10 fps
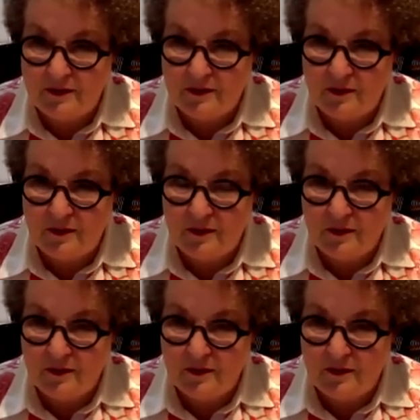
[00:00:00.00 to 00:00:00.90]

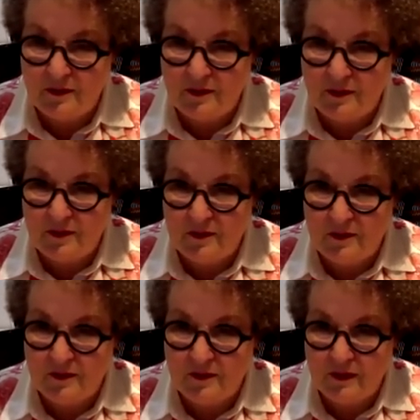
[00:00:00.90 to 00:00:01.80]

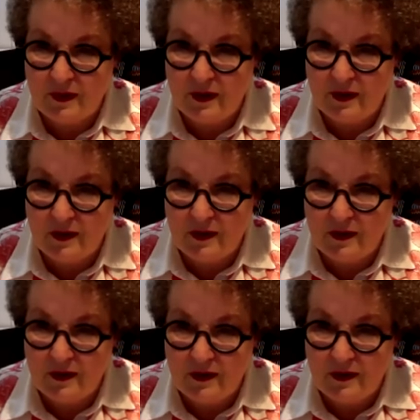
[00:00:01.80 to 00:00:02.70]

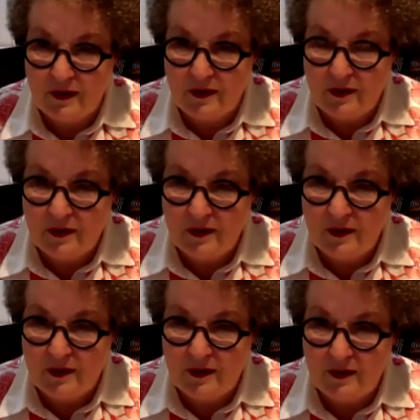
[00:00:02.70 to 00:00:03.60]

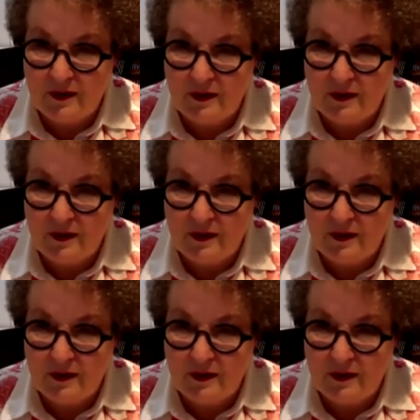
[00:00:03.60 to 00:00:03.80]
[no speech]